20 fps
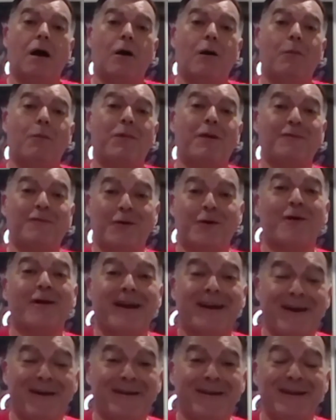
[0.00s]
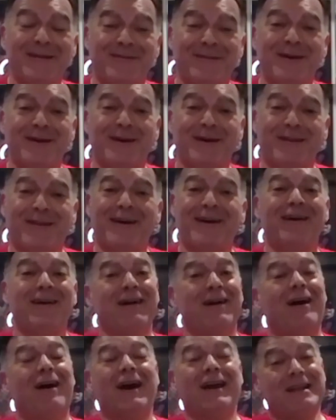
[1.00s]
Before I go any further,
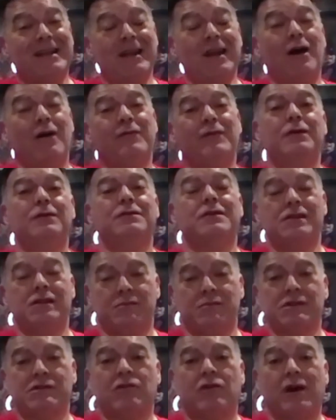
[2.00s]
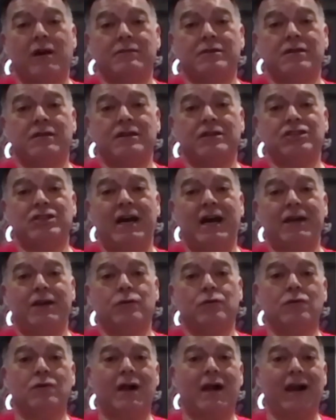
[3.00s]
I'd love you to subscribe to the
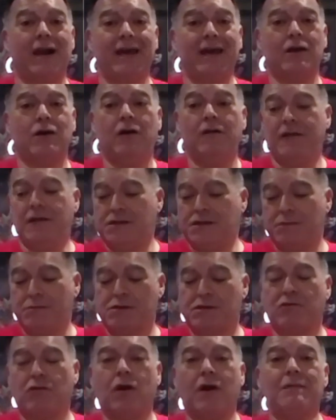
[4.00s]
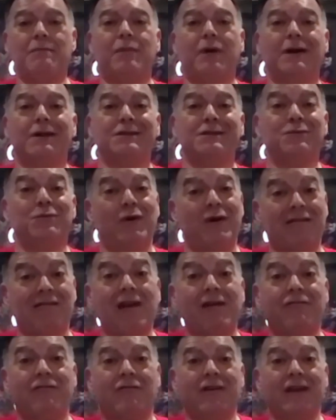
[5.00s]
channel. Click on the subscribe button
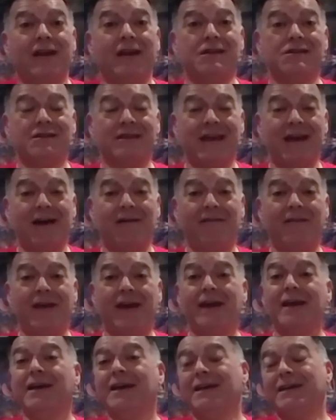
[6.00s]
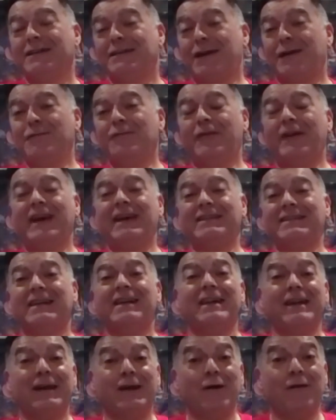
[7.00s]
wherever it is down there. Don't forget to
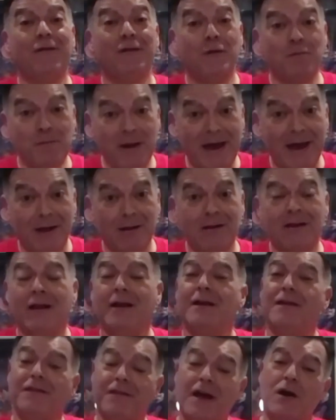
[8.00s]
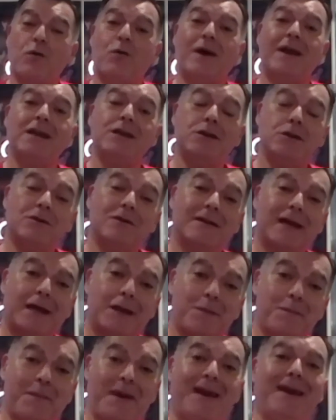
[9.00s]
click on the bell. That way you'll
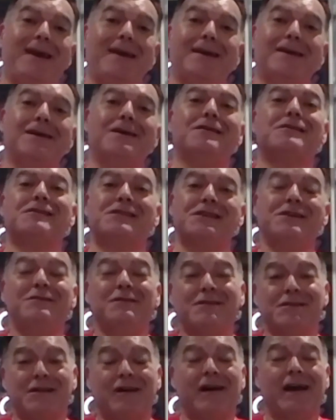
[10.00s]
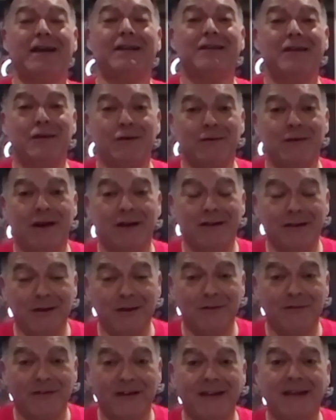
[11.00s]
get a ping as soon as I do a
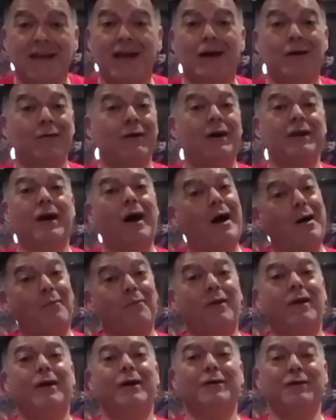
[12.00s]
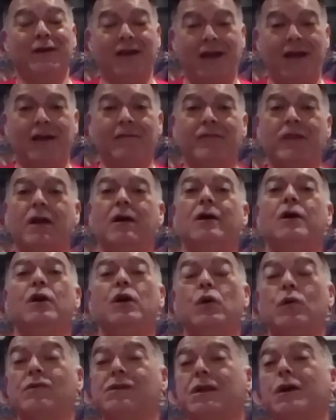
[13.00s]
new video and upload it.
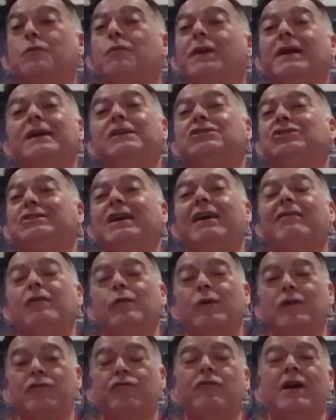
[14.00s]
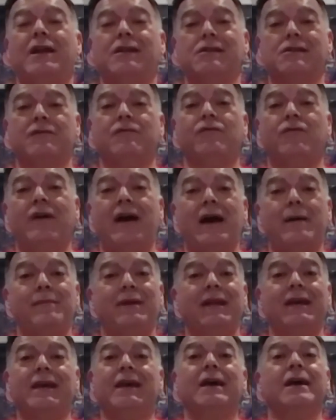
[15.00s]
Also, please share it with friends and
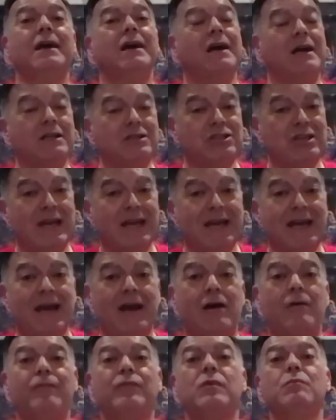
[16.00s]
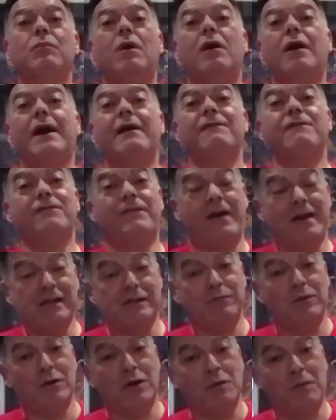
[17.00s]
family, and check out my
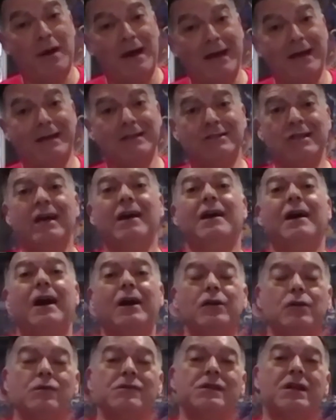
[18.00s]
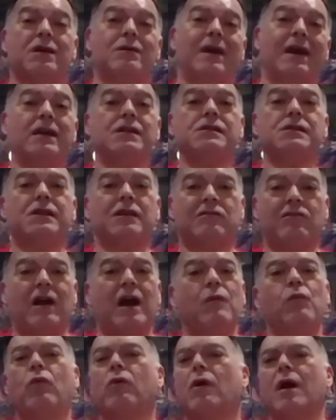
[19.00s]
Facebook page and also
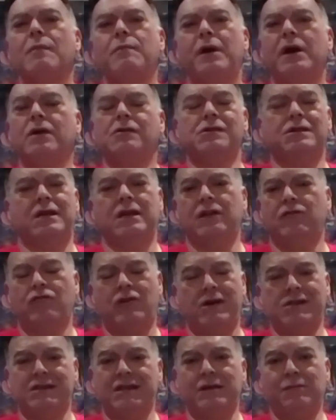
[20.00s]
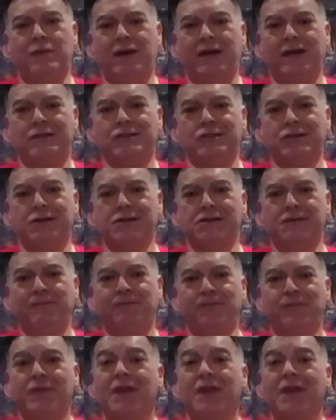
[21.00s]
Instagram, where I post interesting pictures.